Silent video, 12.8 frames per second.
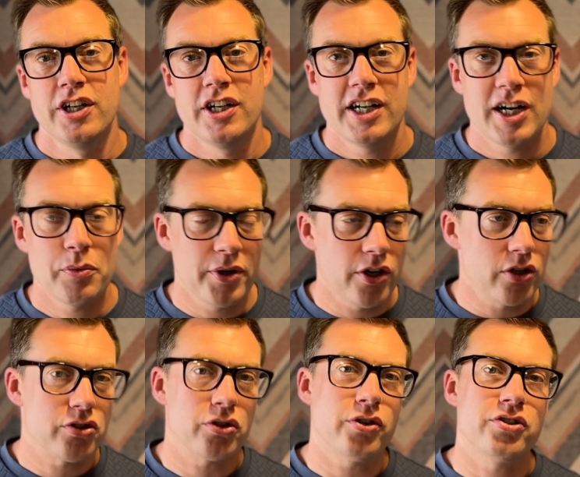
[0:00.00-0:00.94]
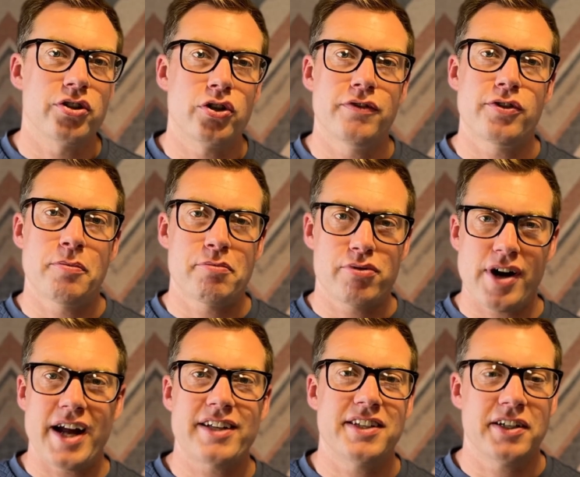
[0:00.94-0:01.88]
And we're also going to cover a
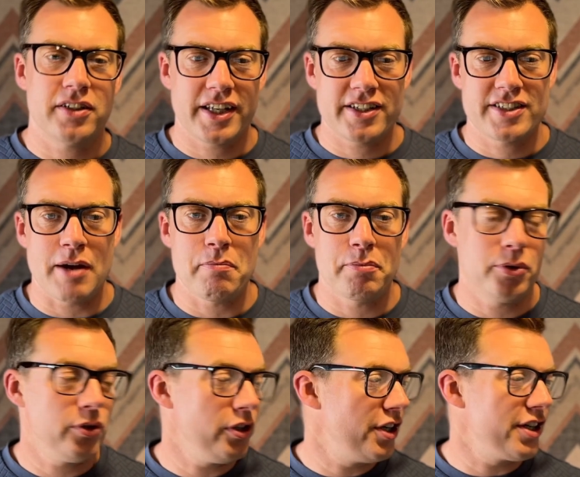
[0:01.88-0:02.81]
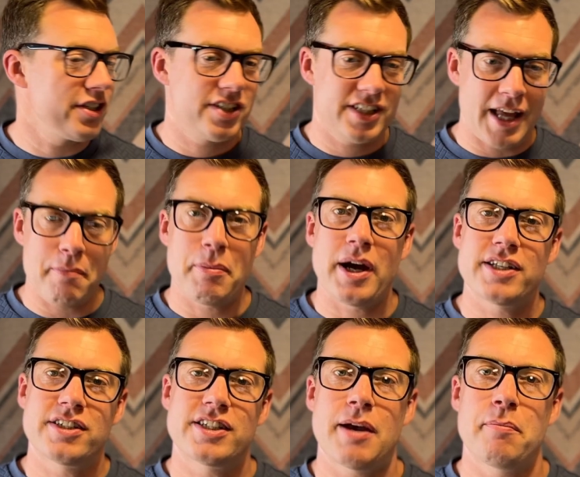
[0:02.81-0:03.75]
practical example and a
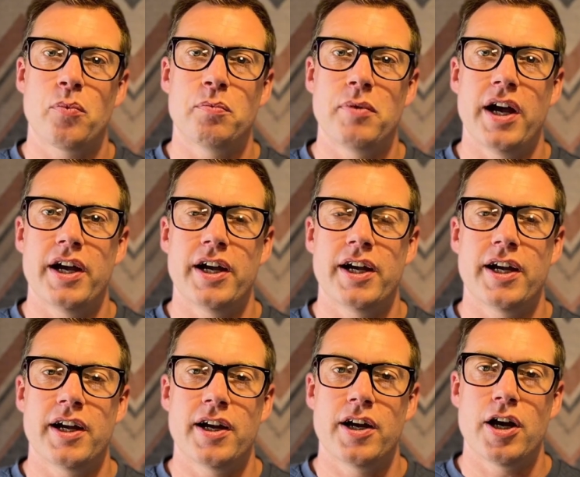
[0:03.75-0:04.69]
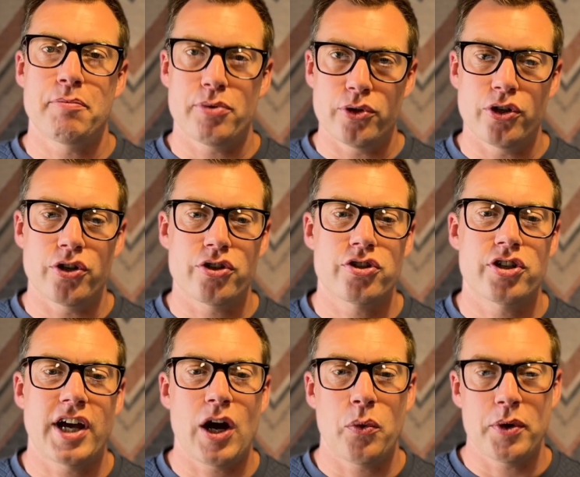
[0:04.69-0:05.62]
step-by-step approach to
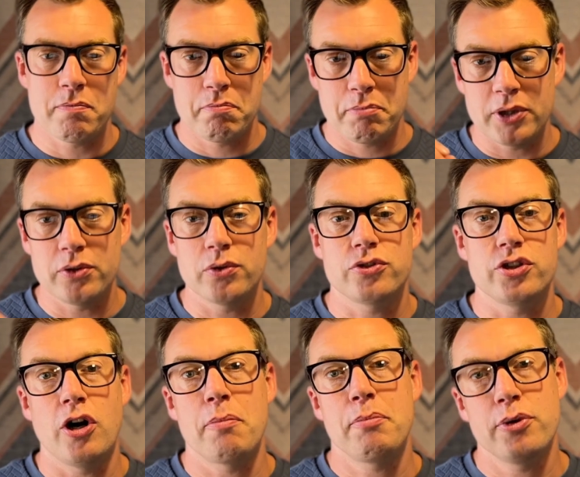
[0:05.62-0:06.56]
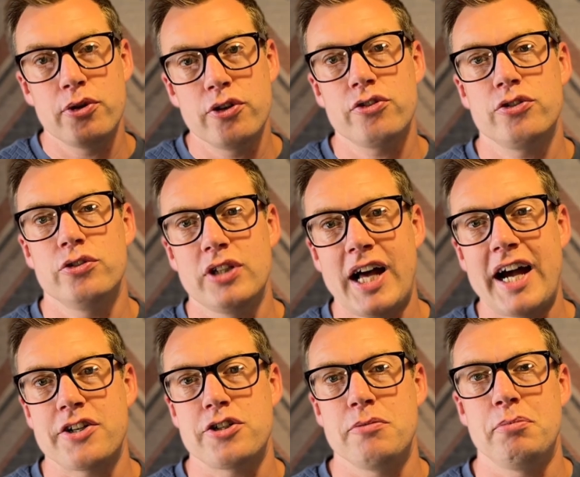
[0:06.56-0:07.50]
how we build your personal
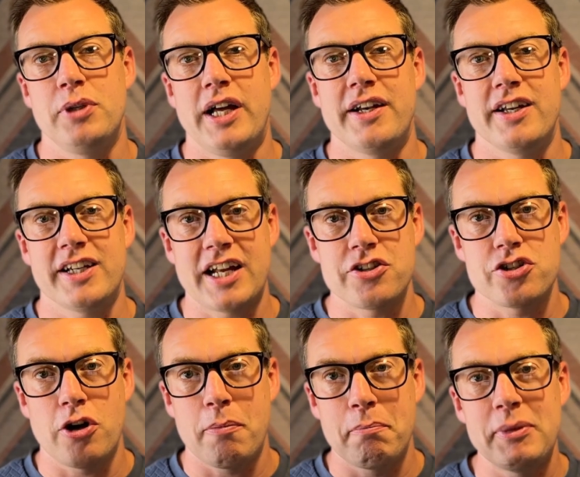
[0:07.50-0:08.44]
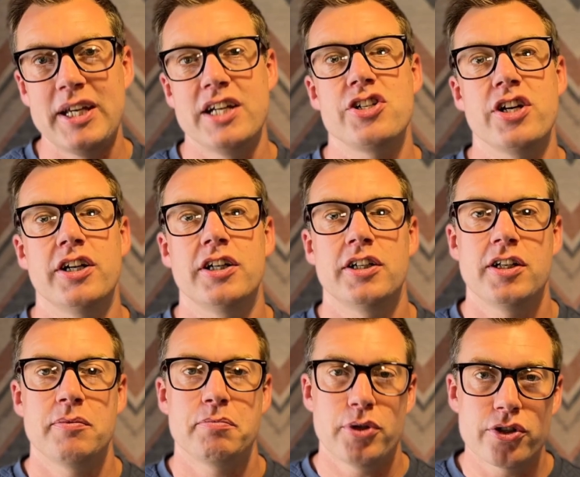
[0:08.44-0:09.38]
action plan against your major
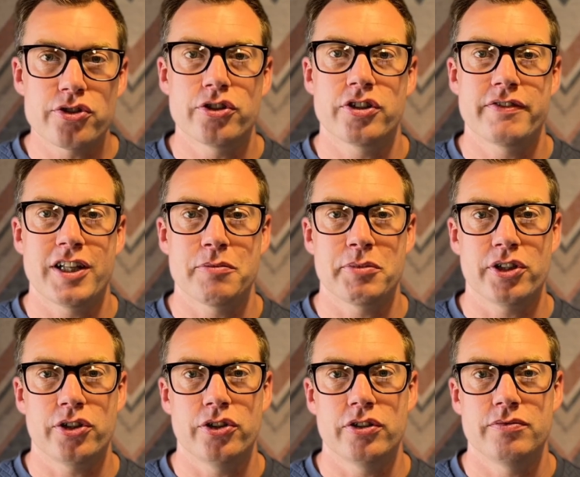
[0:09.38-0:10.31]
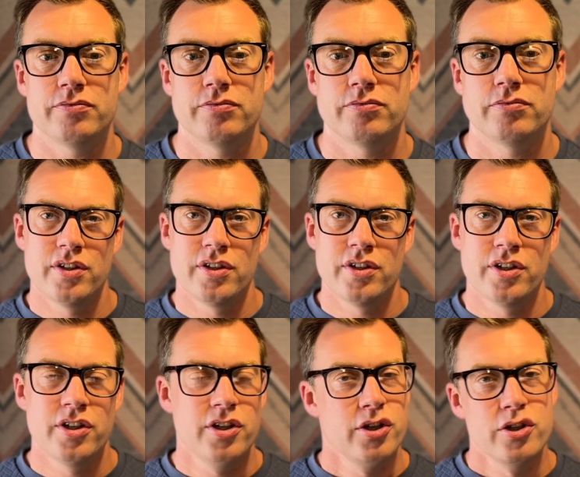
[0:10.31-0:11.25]
personal development goal.
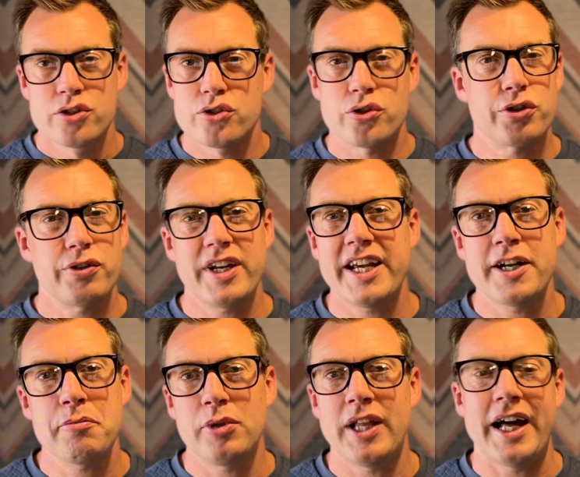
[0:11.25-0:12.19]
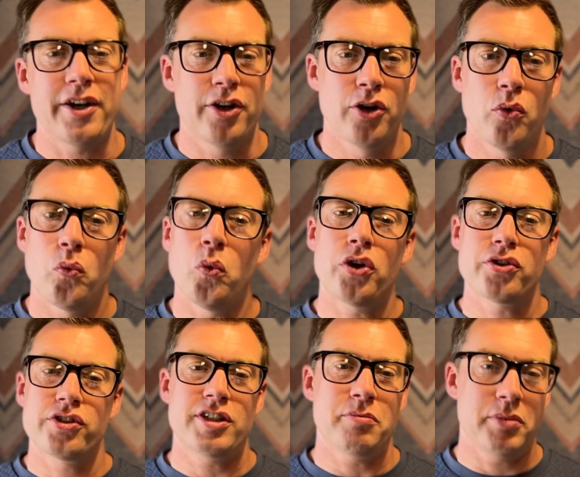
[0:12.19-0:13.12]
So creating a plan, what
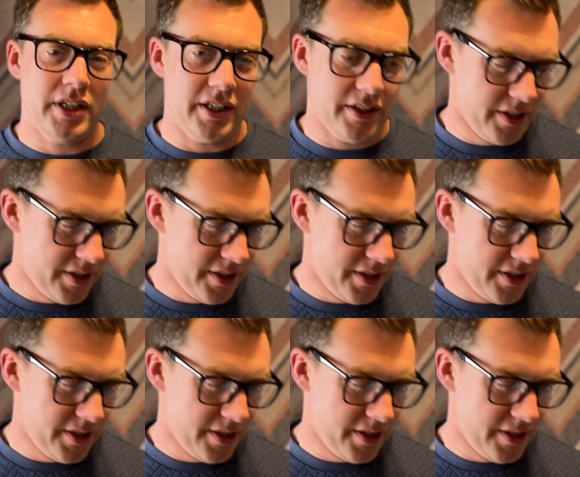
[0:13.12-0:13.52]
does it mean?